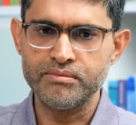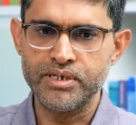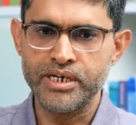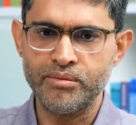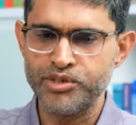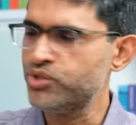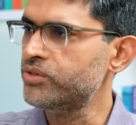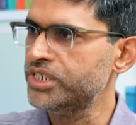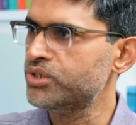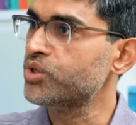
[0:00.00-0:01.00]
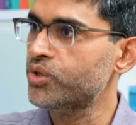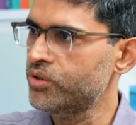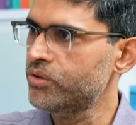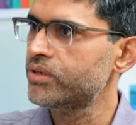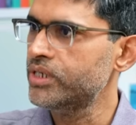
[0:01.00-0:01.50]
an opportunity to
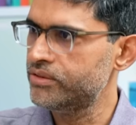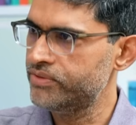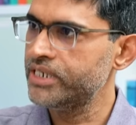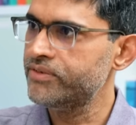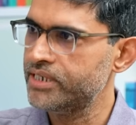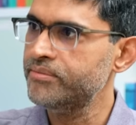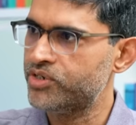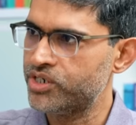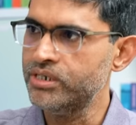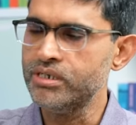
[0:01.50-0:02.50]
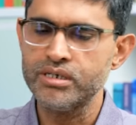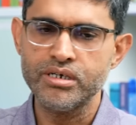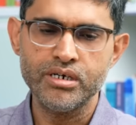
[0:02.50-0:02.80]
grow is very, very important